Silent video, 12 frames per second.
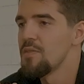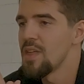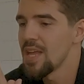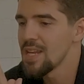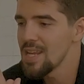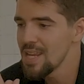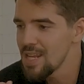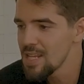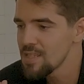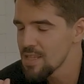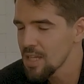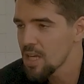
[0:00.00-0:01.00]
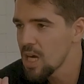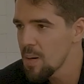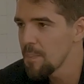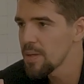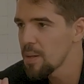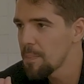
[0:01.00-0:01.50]
then it is
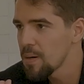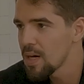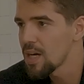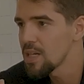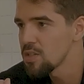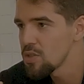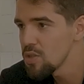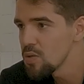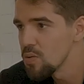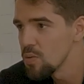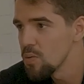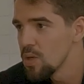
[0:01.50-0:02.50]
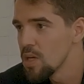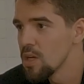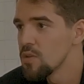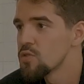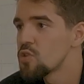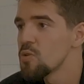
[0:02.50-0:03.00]
incumbent upon you
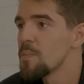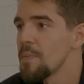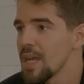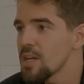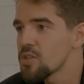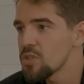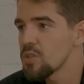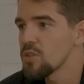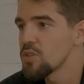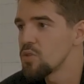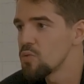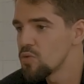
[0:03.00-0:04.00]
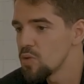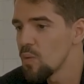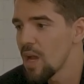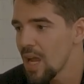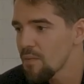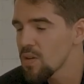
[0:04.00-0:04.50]
to make sure you
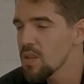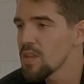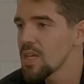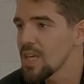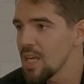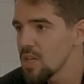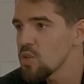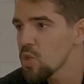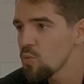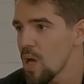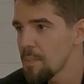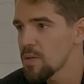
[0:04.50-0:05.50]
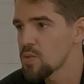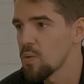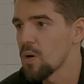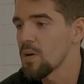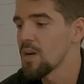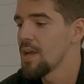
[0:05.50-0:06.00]
do everything in your
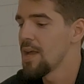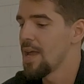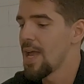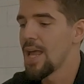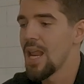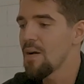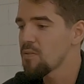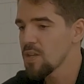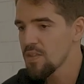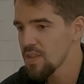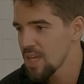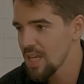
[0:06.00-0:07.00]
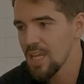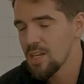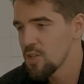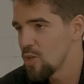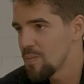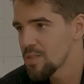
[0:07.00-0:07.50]
repertoire and everything
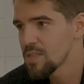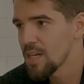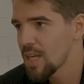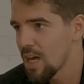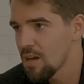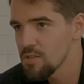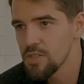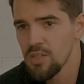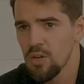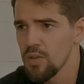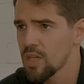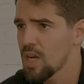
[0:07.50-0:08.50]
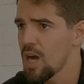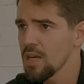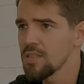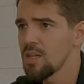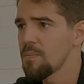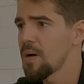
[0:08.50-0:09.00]
in human psychology, all the
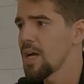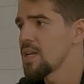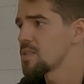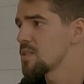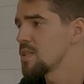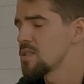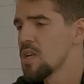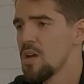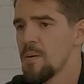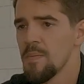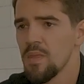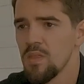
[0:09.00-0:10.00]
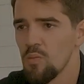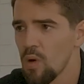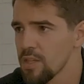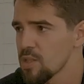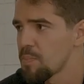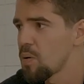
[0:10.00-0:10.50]
cognitive biases, the
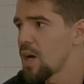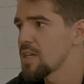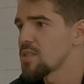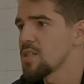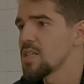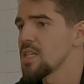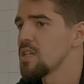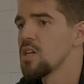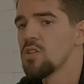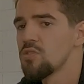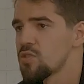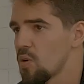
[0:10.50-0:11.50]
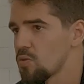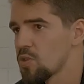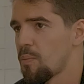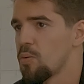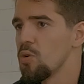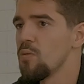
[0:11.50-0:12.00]
reciprocity,
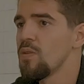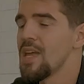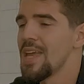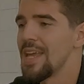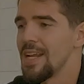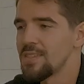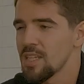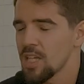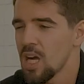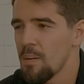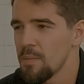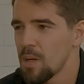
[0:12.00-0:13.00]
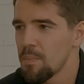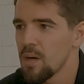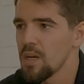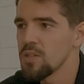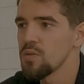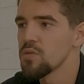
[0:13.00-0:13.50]
social proof. It's incumbent
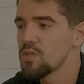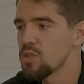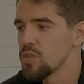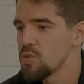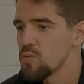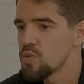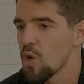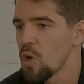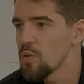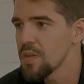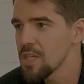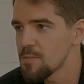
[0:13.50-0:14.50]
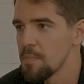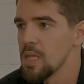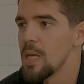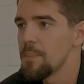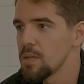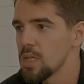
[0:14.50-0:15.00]
upon you to use all of these
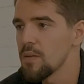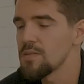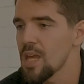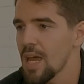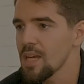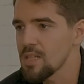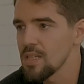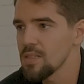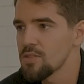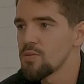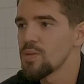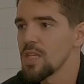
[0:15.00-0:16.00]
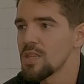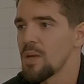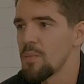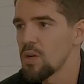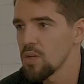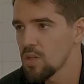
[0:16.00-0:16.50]
manipulative tactics to get
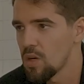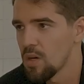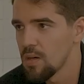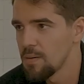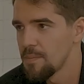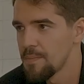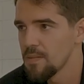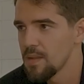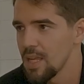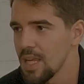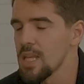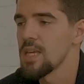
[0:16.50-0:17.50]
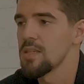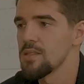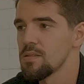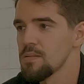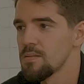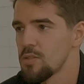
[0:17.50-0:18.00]
them on a call. It
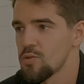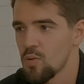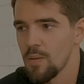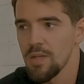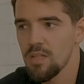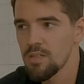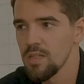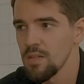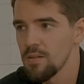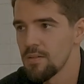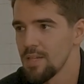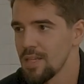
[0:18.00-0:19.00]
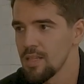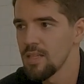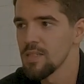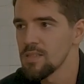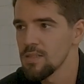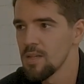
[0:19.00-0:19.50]
is. Just want to be clear. It
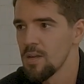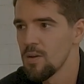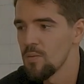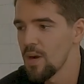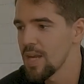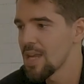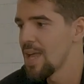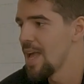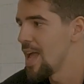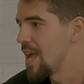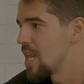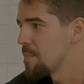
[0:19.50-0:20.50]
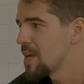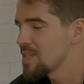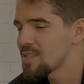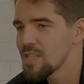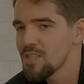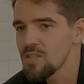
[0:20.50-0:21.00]
is, right? And it may
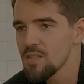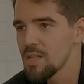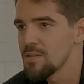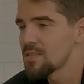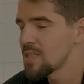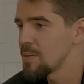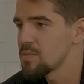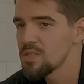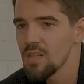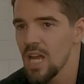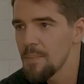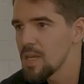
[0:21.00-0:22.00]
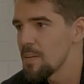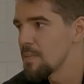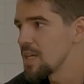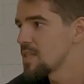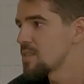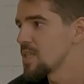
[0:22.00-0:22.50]
seem slimy, it
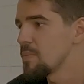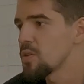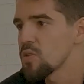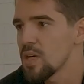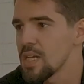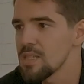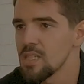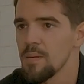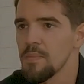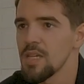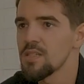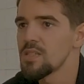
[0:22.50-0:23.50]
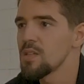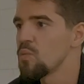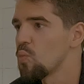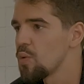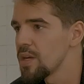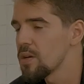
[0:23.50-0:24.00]
may seem crazy, it may
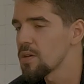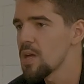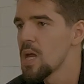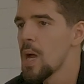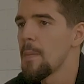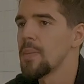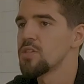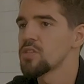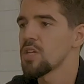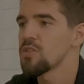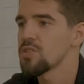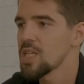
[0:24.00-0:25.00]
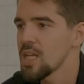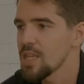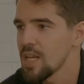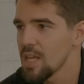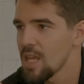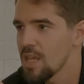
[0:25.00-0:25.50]
seem weird, but just understand
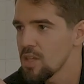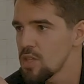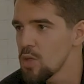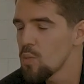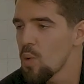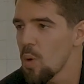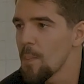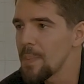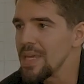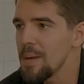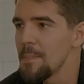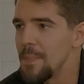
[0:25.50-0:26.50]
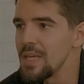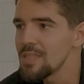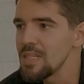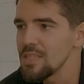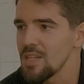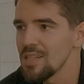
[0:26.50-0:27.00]
that you won't be in
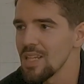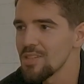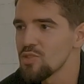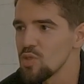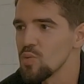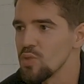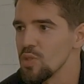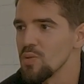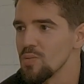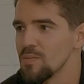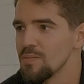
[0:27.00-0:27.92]
business unless you do.